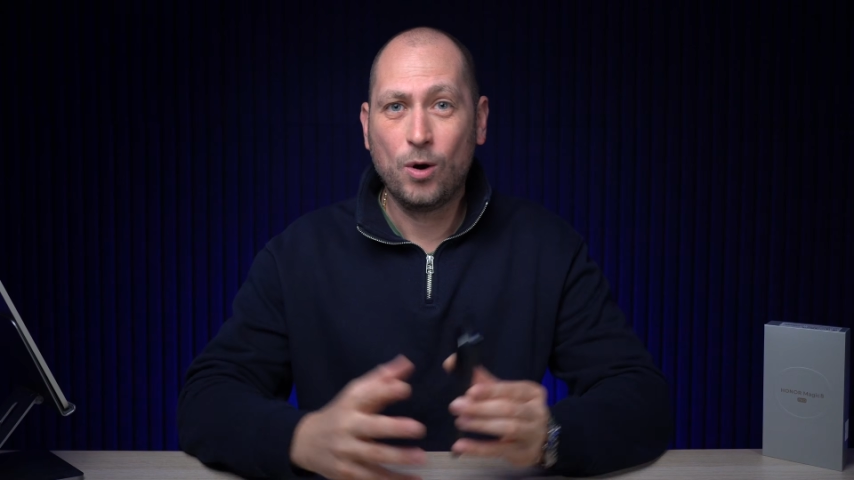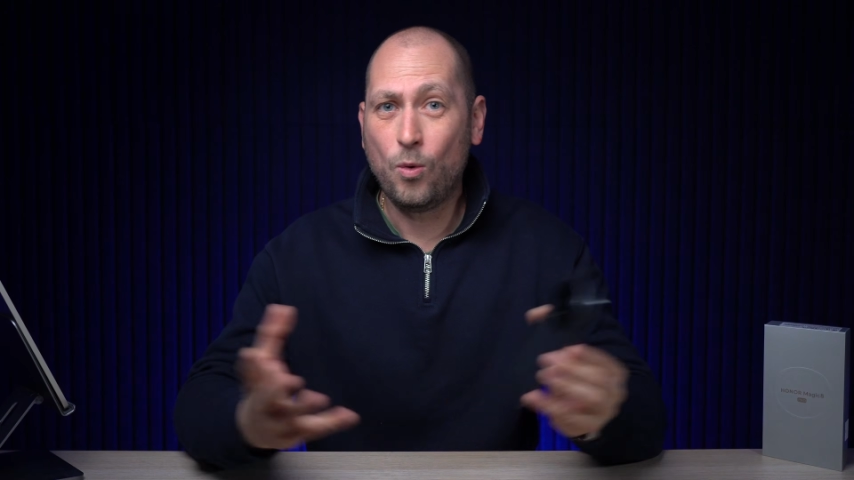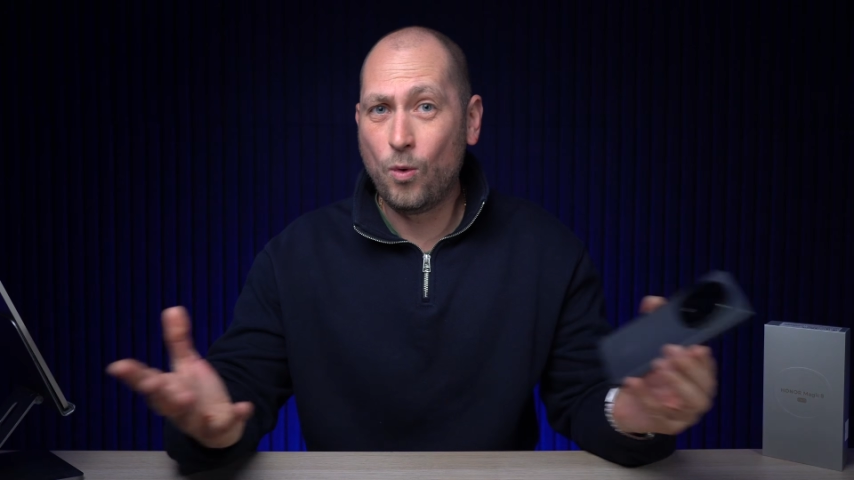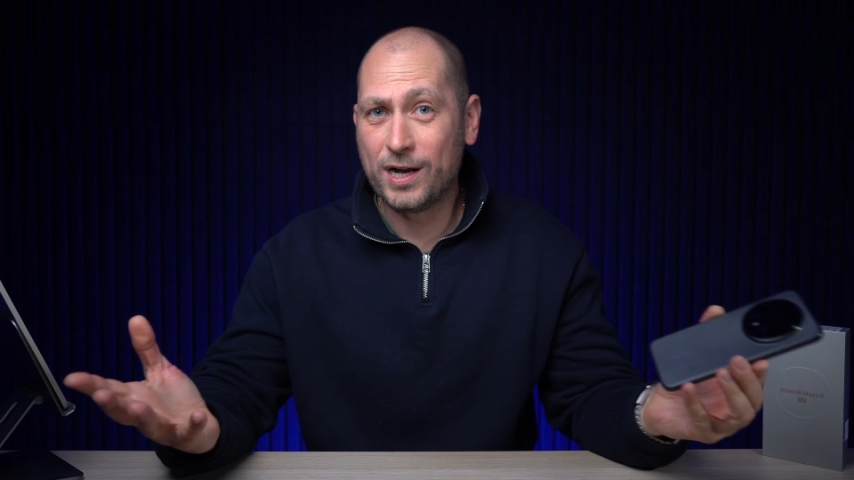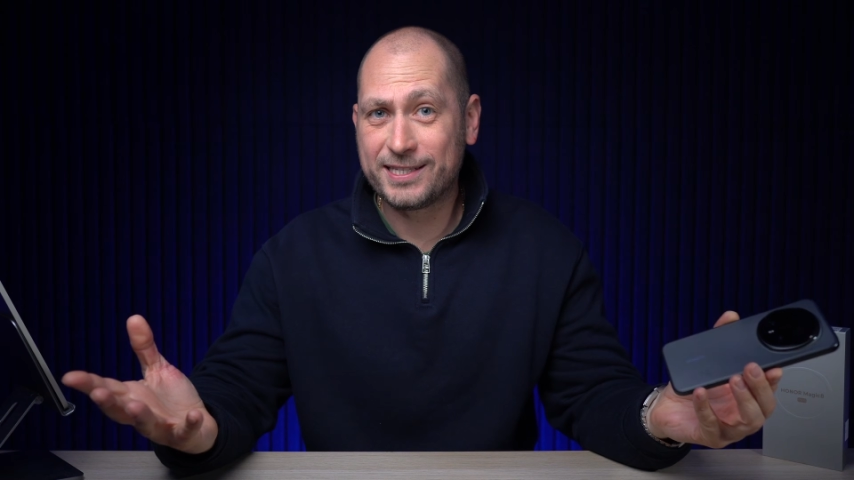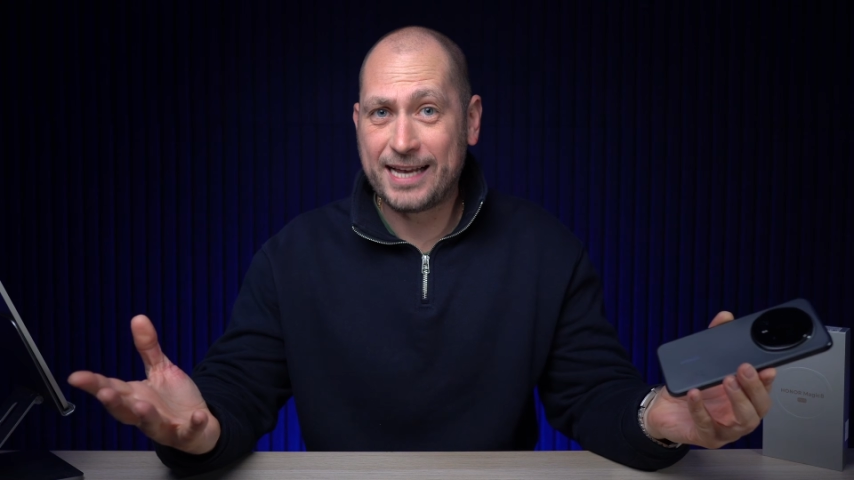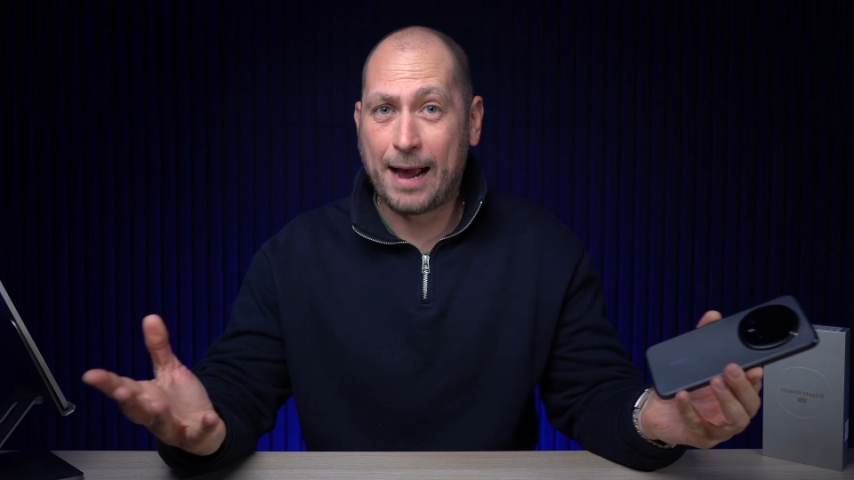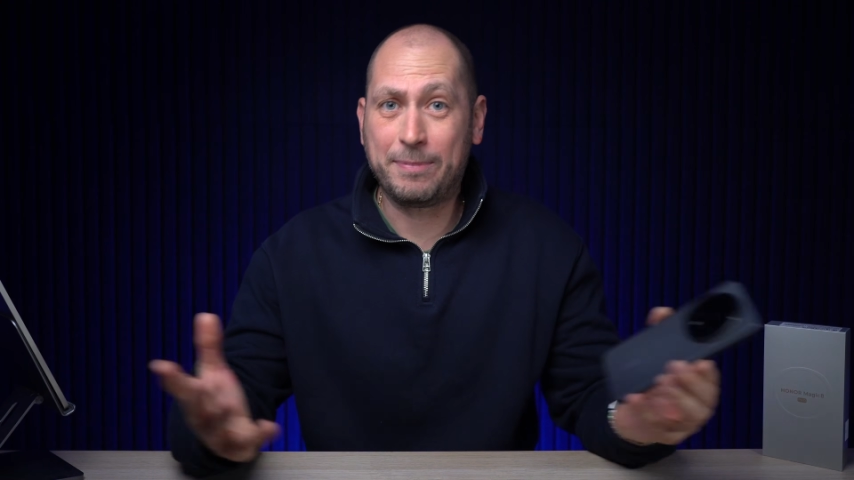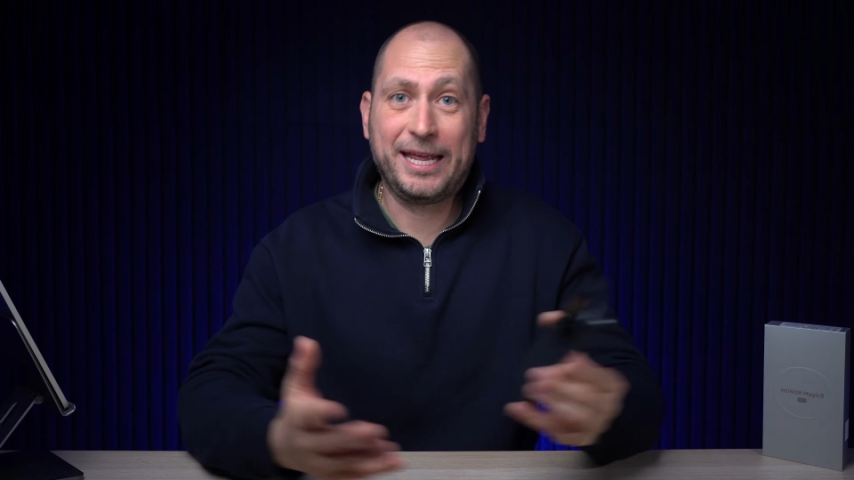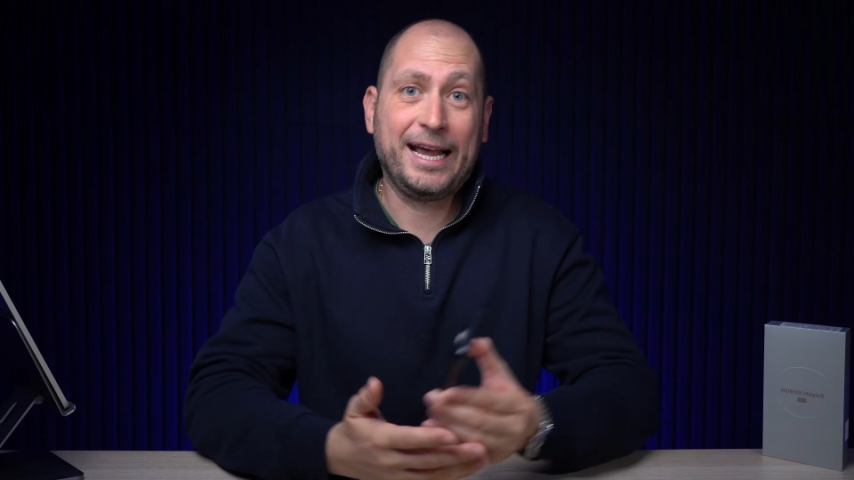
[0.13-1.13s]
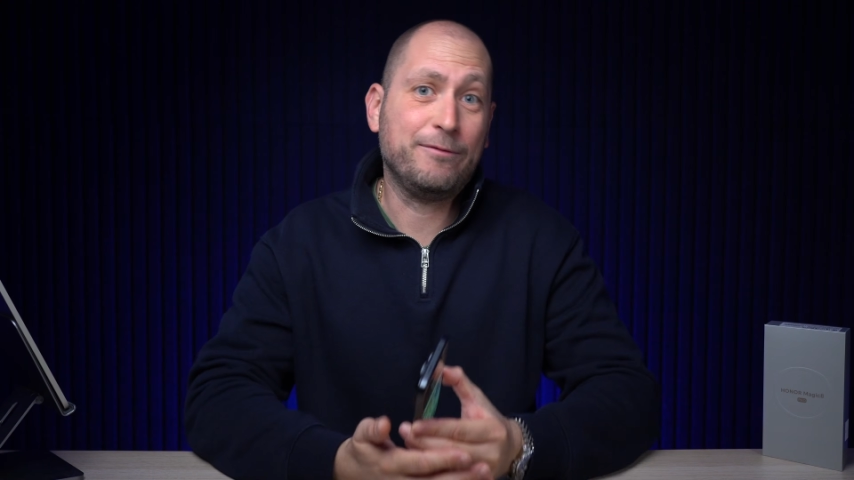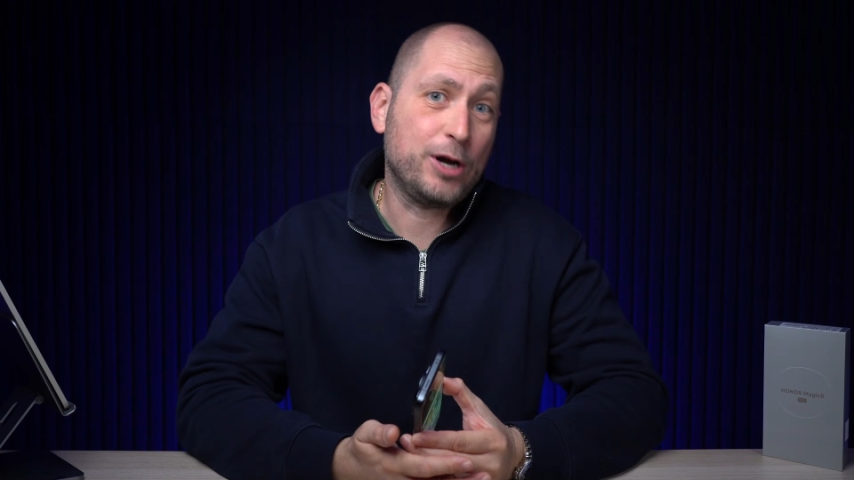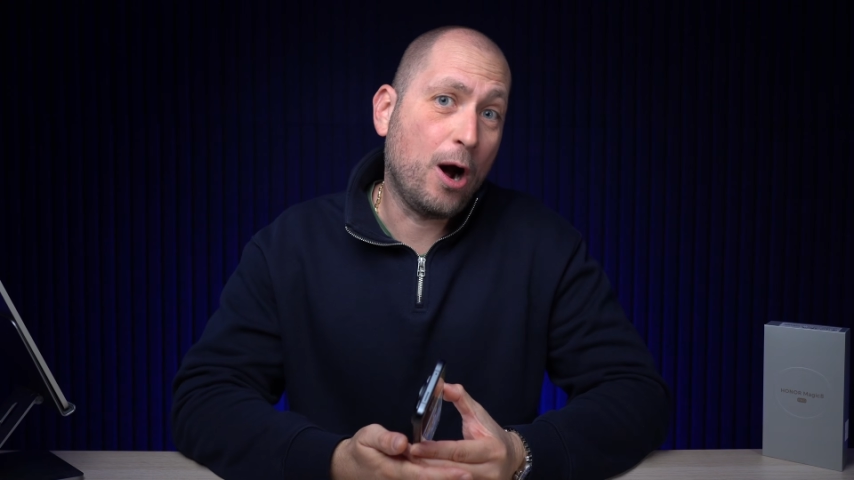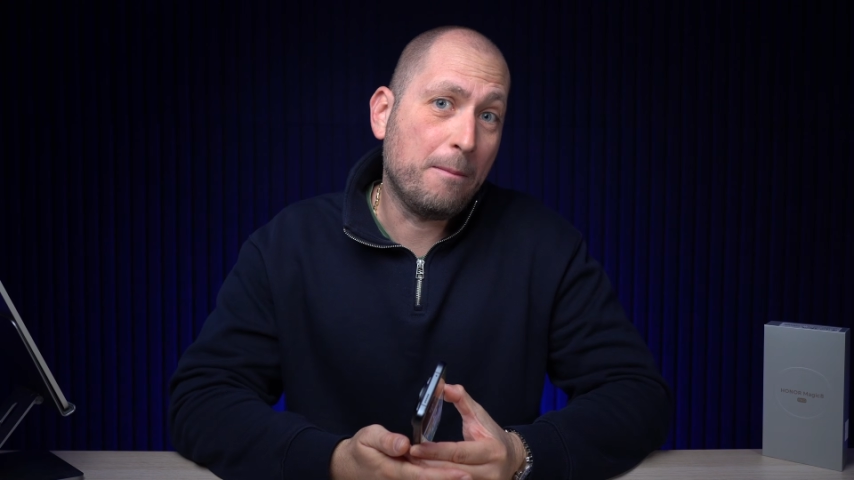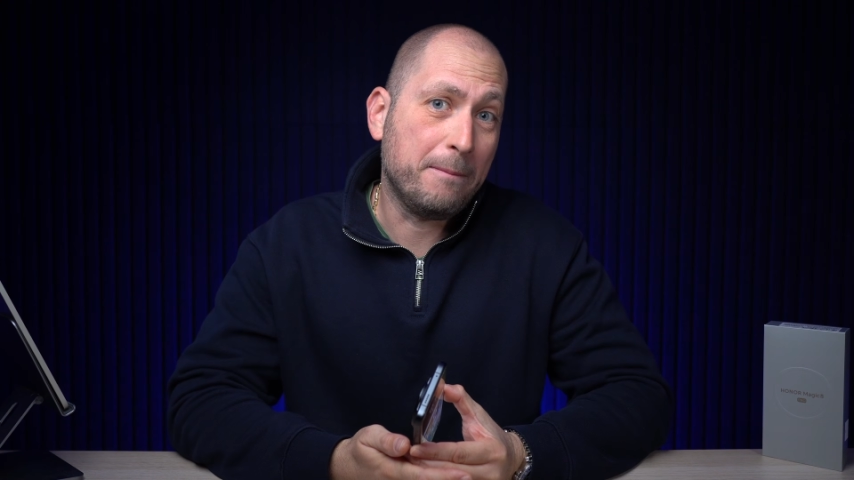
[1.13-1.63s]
What's happening everyone,